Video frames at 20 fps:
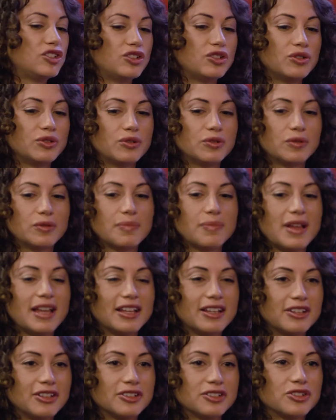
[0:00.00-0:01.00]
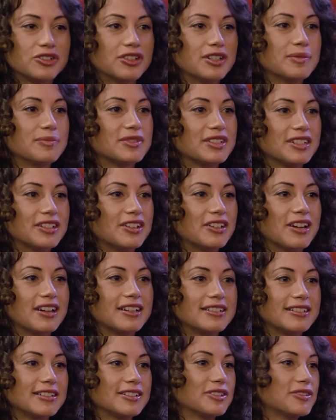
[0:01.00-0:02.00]
to make your dreams and your
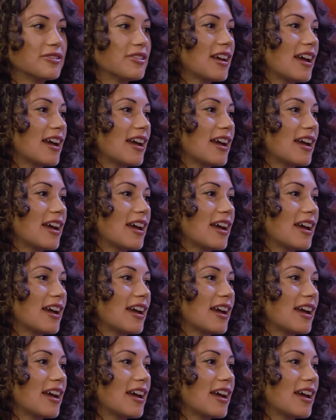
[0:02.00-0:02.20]
ideas a